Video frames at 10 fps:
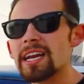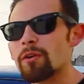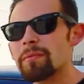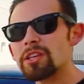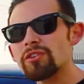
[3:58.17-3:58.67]
Now
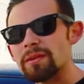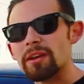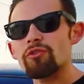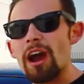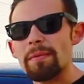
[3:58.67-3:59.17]
what I'm gonna do is I'm
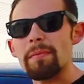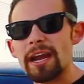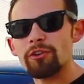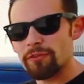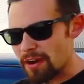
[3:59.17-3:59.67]
gonna grab a
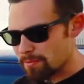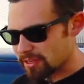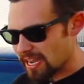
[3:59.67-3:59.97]
microfiber